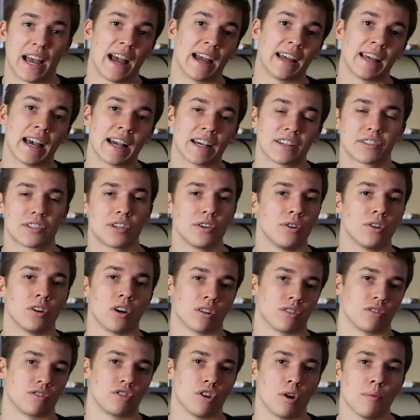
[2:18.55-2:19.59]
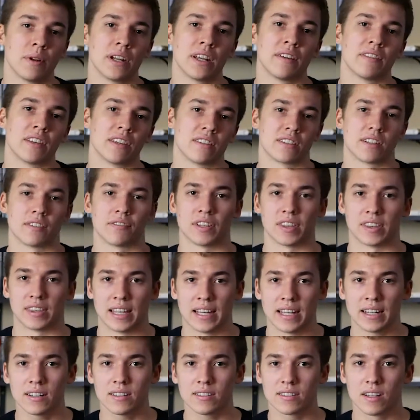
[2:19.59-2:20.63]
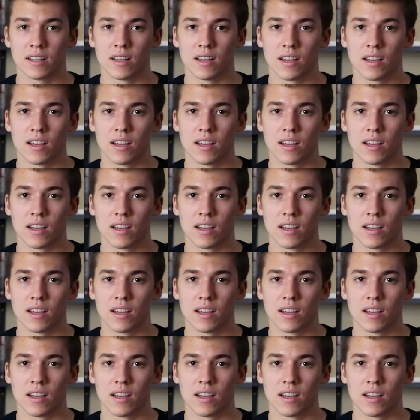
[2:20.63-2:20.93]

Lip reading: I executed on so many of these different things.